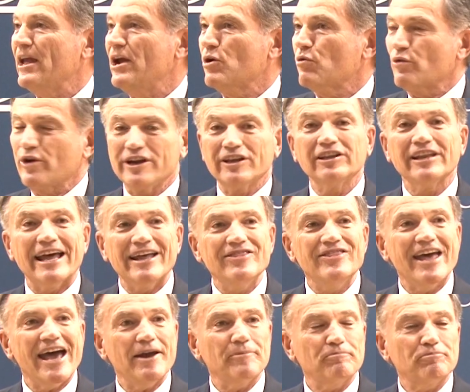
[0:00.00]
where he
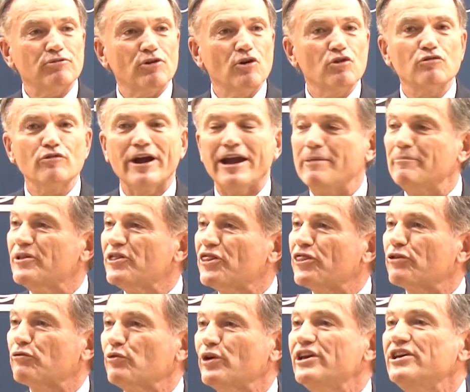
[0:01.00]
led that program in
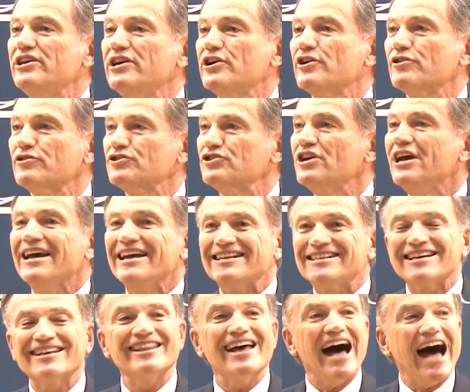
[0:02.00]
3 years
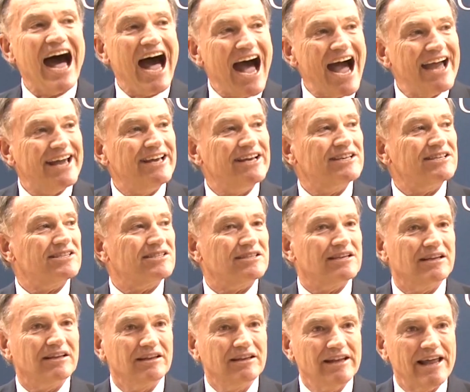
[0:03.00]
to the highest
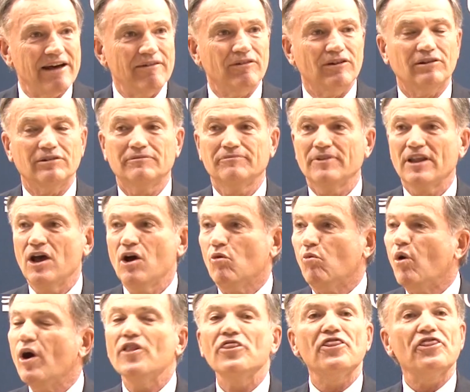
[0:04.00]
level.
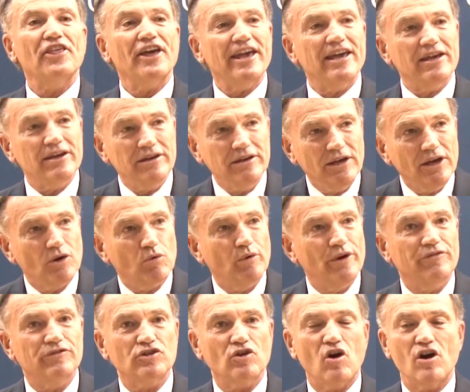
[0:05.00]
One thing
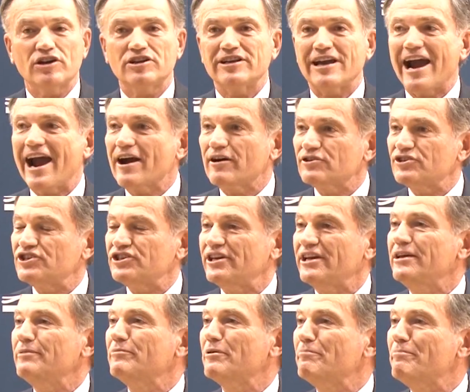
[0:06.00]
we've talked to our
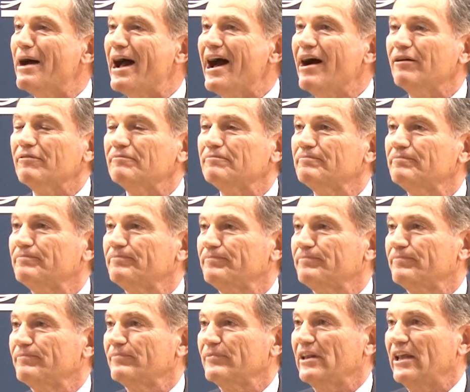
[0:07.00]
team about
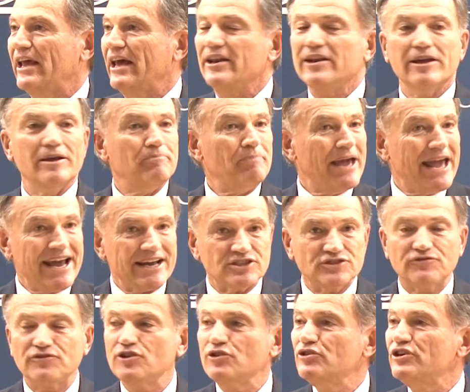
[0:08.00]
in the
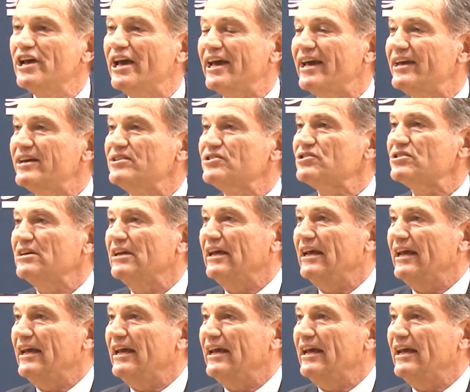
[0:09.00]
past few days